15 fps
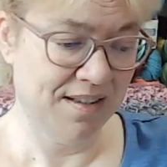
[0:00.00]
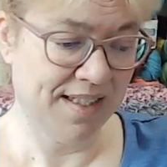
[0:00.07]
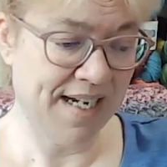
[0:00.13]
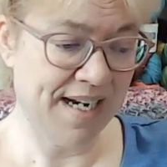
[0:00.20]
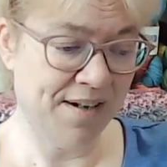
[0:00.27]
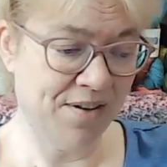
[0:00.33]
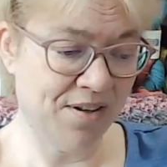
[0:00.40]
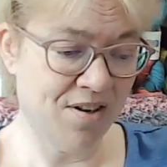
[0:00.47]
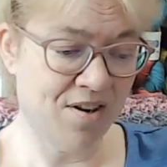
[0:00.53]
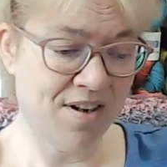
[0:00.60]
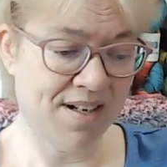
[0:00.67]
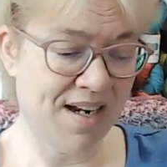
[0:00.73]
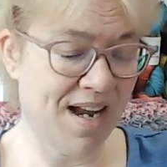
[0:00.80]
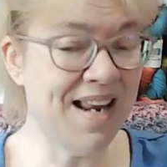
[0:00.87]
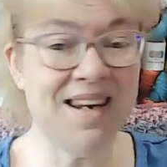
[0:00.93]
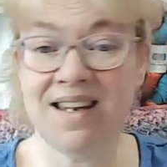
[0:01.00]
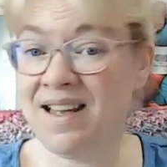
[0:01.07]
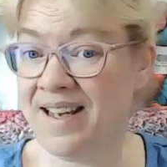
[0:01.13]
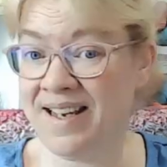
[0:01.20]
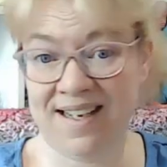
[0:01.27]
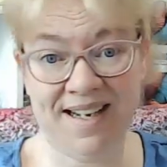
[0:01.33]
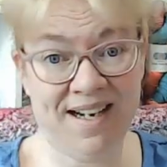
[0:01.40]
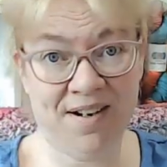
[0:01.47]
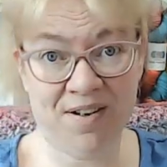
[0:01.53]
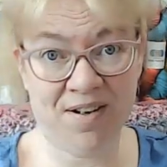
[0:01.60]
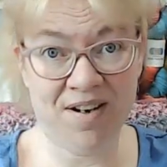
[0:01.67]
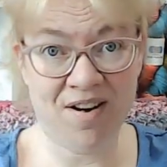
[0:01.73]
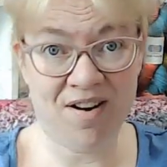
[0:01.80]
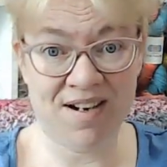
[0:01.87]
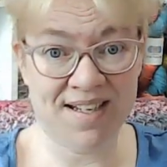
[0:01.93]
Caron Cotton. I like Caron
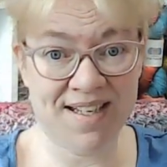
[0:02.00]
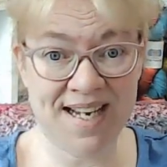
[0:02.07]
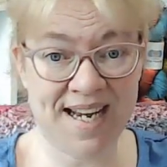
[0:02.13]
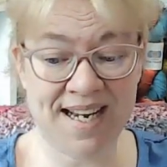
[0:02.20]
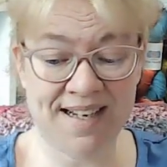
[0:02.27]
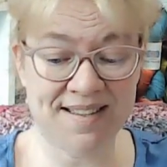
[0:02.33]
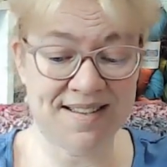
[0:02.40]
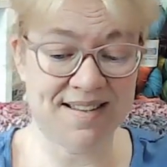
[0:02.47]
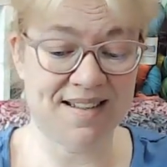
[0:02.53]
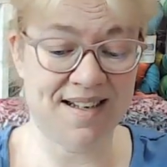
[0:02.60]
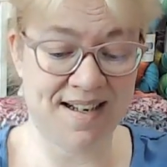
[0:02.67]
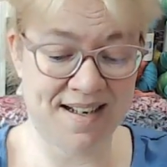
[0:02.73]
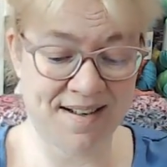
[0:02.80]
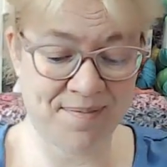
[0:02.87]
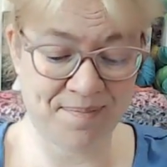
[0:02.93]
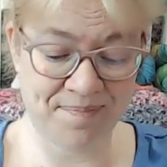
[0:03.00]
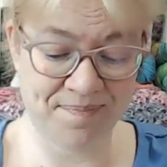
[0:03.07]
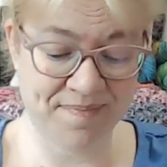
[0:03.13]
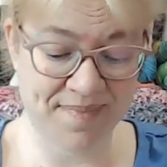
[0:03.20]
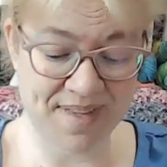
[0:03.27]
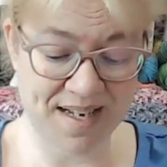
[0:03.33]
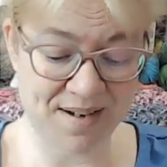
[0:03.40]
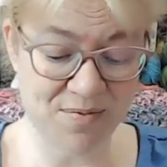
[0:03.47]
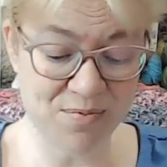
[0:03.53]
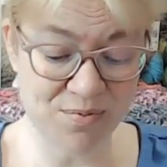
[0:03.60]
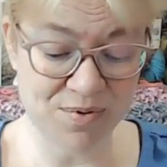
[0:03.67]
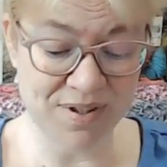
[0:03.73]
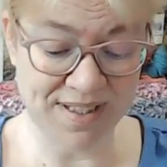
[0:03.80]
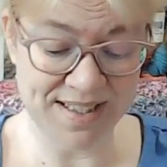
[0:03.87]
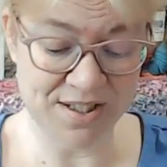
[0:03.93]
Cotton cakes. Um, I
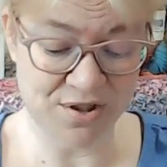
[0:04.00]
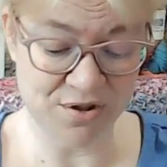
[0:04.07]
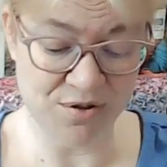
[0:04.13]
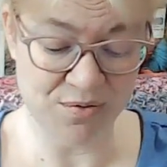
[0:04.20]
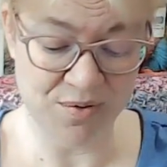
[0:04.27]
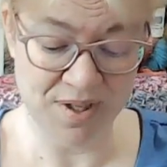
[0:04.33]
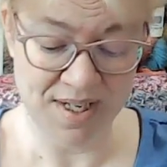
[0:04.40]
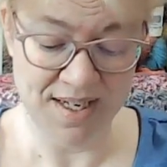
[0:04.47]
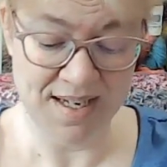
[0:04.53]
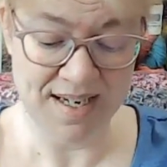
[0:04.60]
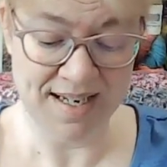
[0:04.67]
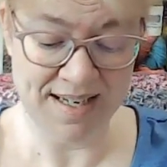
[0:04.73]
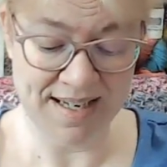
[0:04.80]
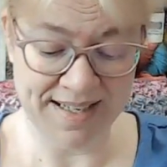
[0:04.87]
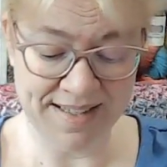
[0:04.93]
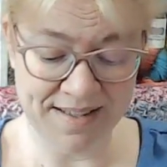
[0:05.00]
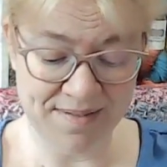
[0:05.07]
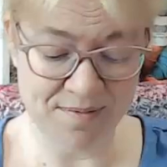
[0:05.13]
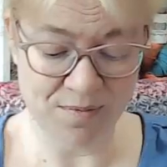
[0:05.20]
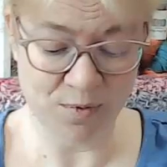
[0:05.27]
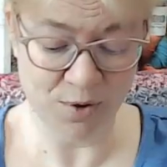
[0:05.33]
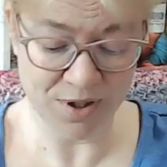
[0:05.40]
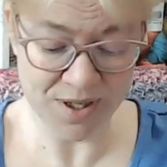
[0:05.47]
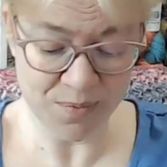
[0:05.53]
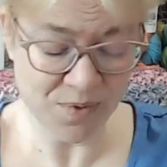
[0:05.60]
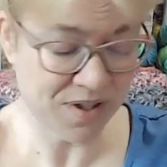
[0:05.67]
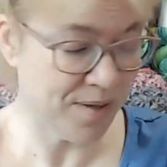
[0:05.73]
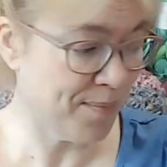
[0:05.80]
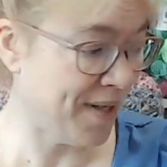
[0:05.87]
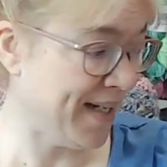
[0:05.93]
really do. I like working
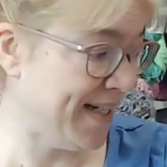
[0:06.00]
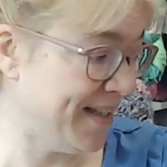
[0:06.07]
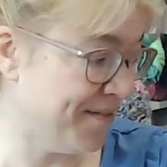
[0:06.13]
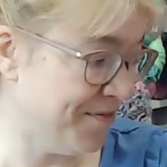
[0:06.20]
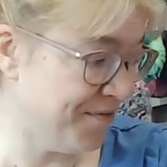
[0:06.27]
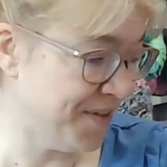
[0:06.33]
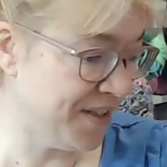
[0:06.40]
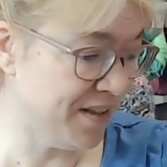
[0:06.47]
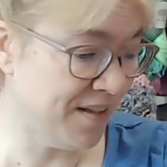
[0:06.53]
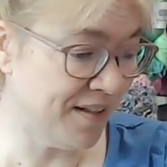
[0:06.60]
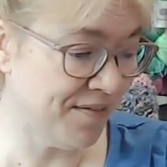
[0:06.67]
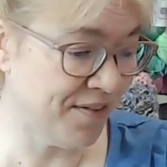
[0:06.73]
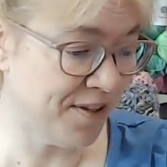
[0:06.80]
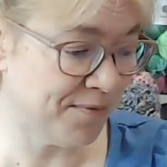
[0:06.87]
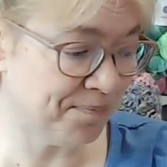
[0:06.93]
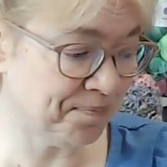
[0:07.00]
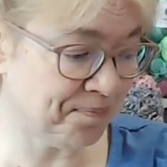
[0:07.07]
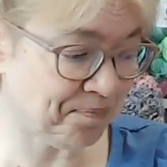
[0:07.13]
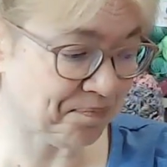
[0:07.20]
with them. I like the feel of them.